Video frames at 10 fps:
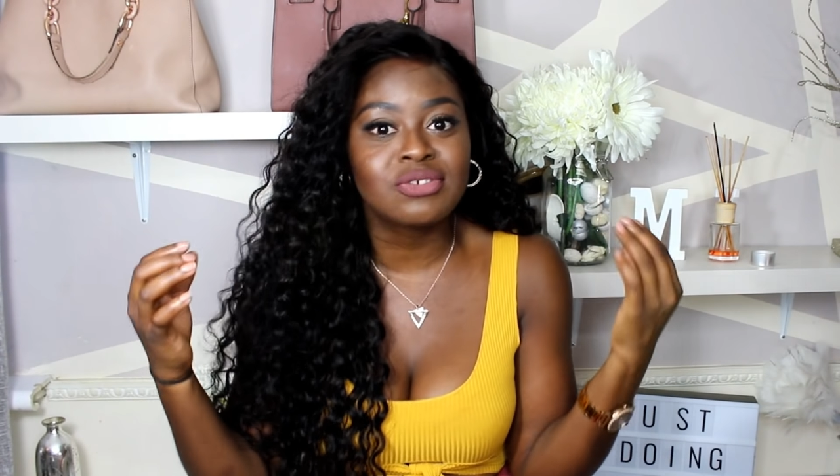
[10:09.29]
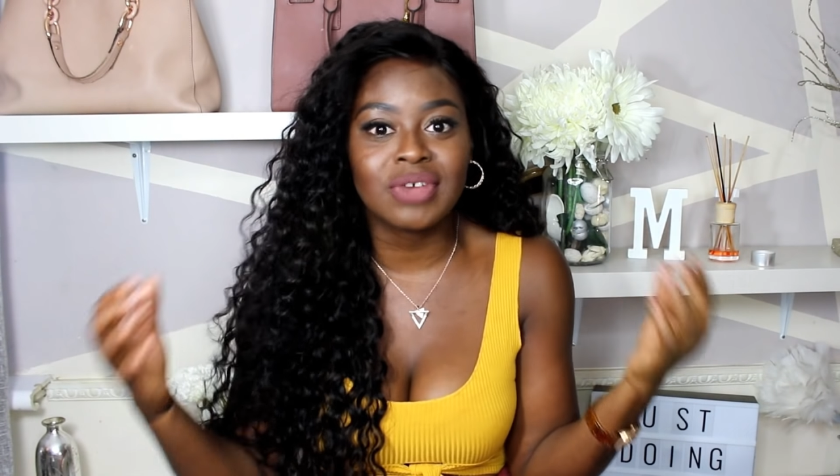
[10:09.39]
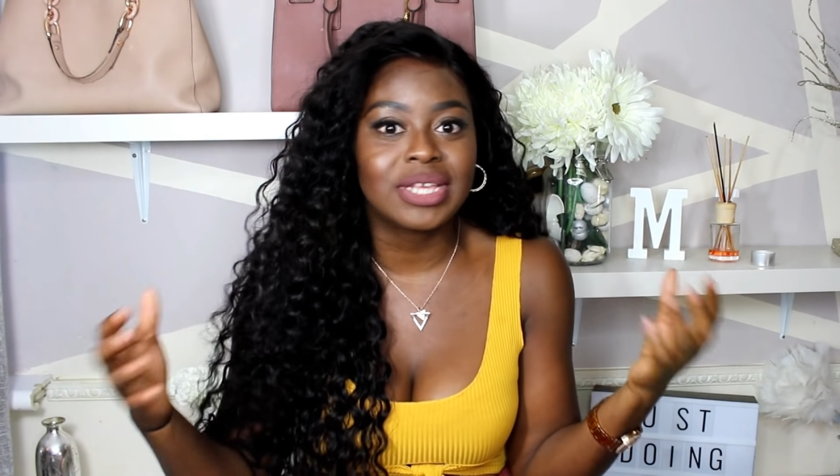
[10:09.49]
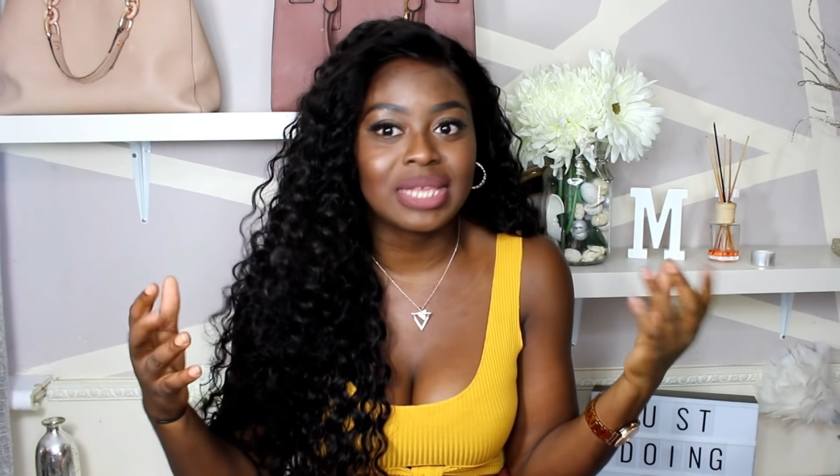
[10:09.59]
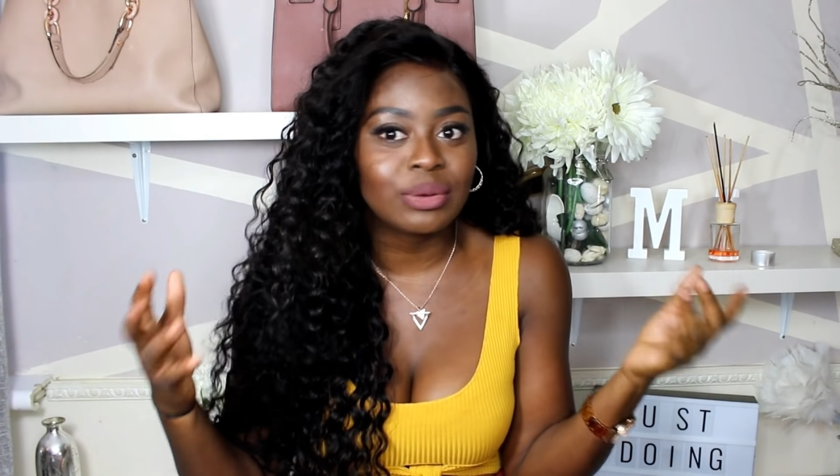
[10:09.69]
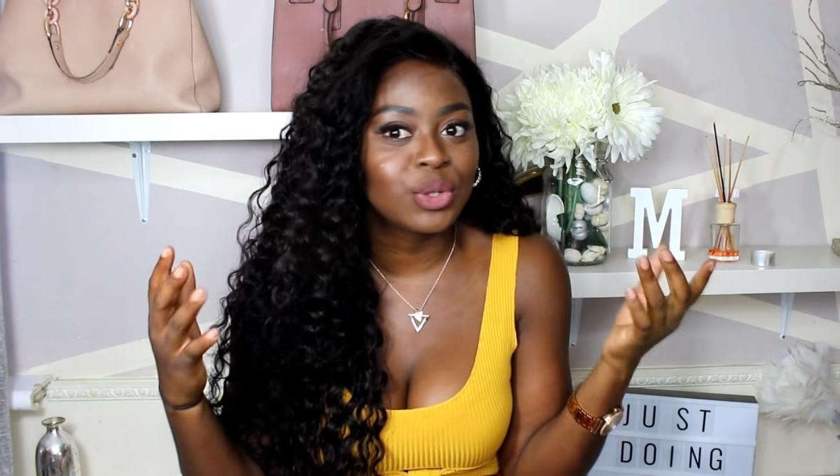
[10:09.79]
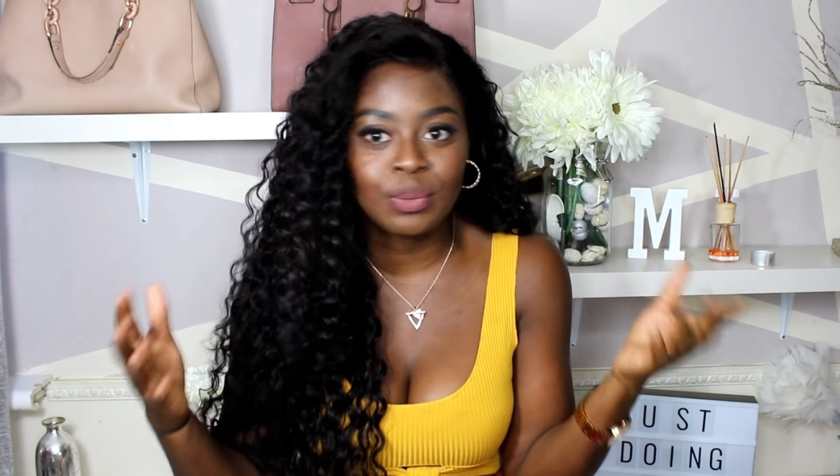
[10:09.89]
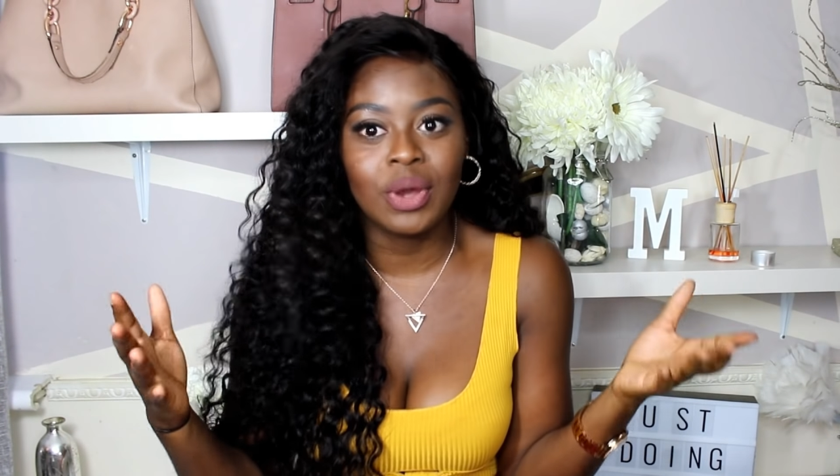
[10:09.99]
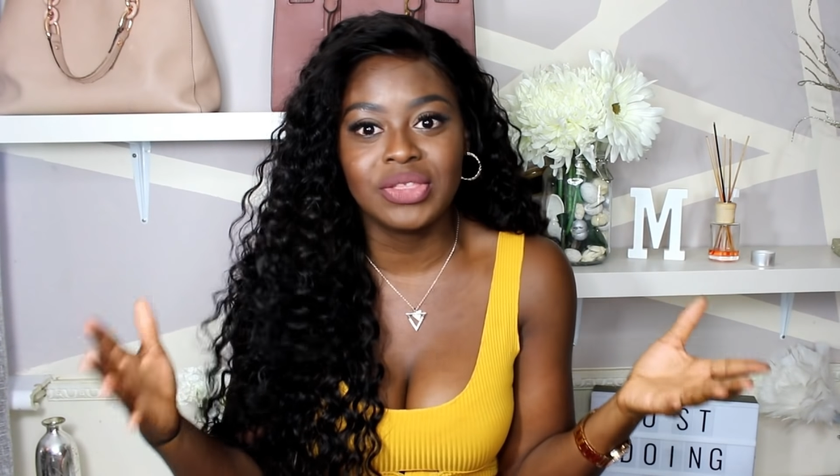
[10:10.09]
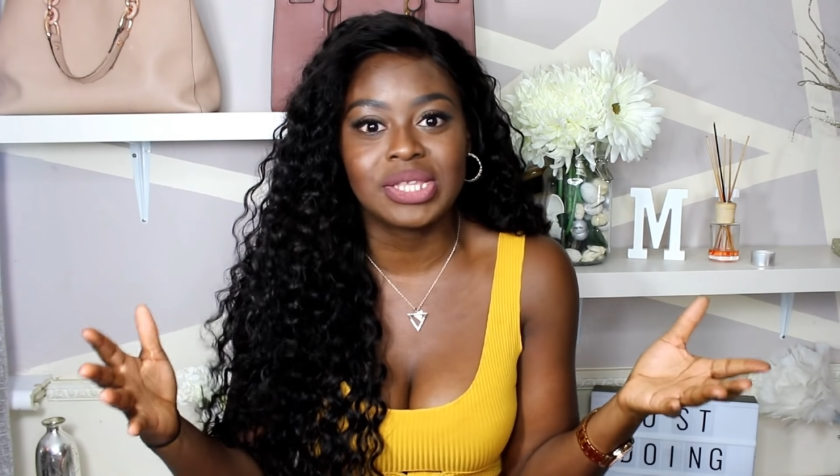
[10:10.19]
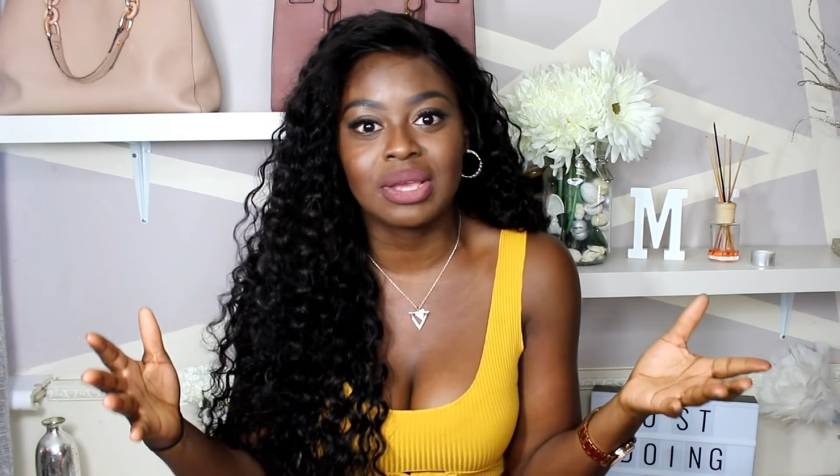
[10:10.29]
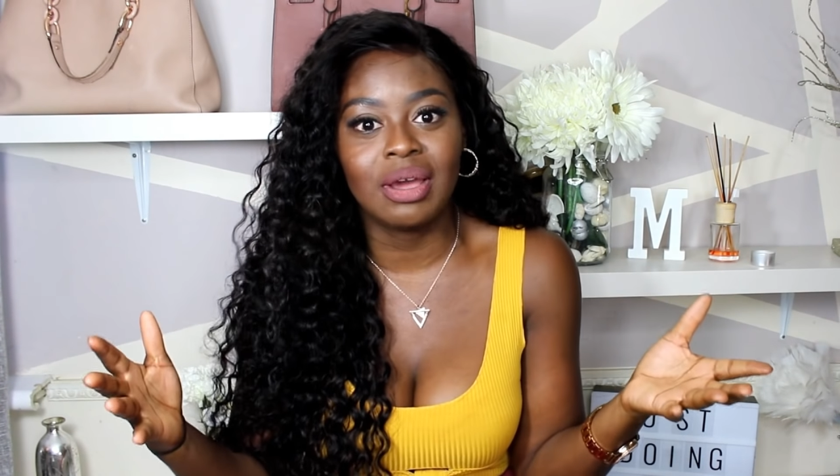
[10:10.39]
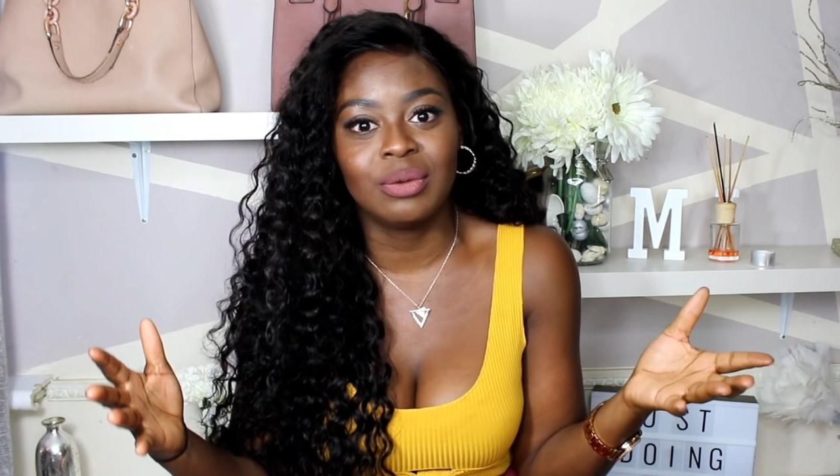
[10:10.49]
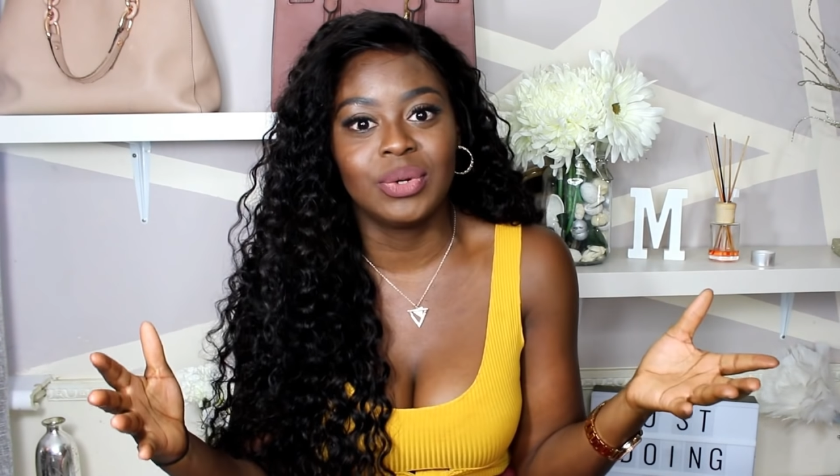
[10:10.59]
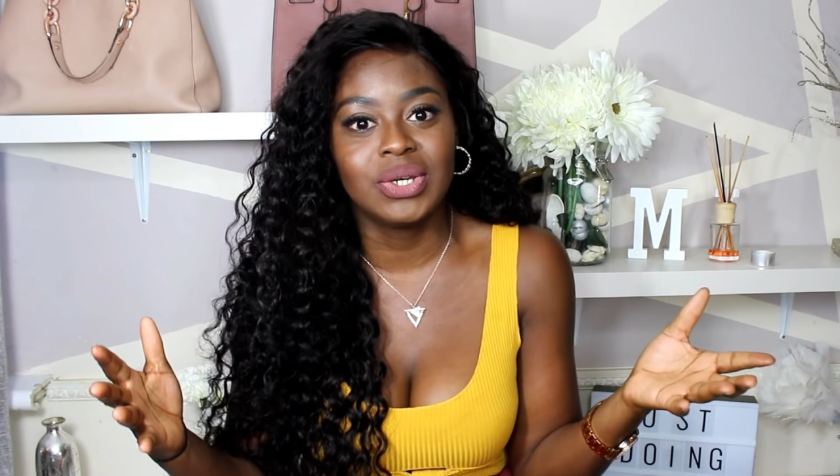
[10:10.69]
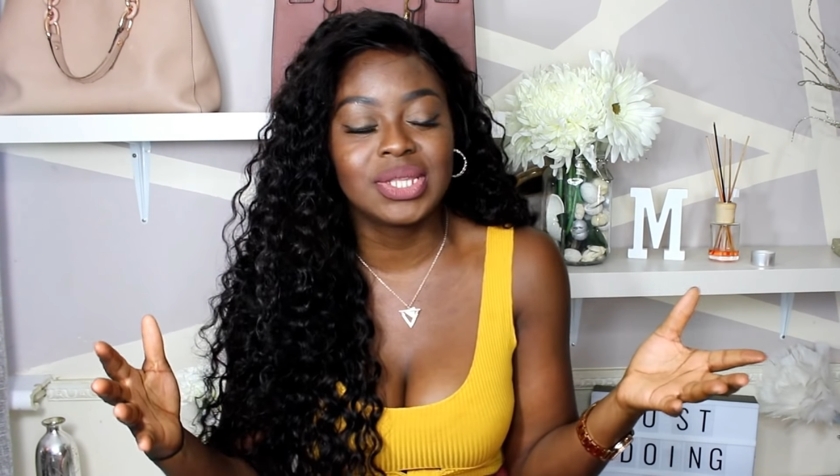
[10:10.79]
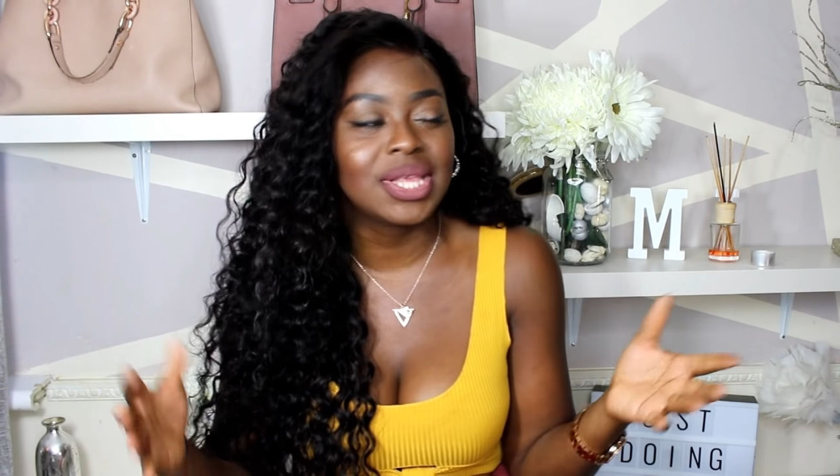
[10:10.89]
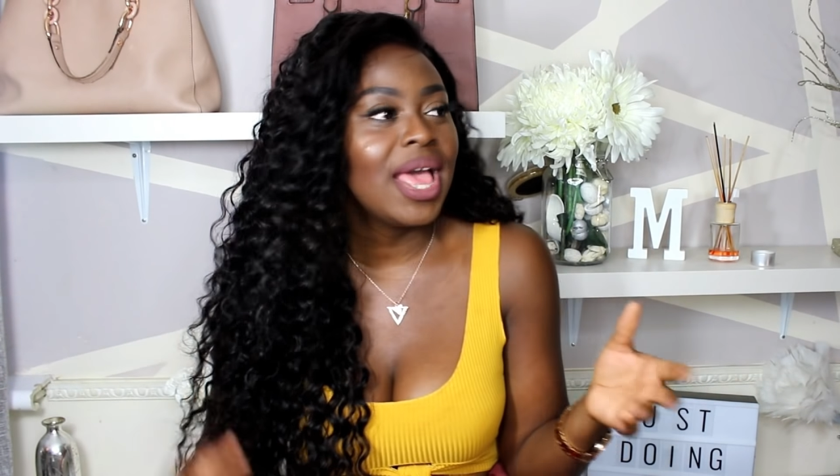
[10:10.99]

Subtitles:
stress how smart this guy was.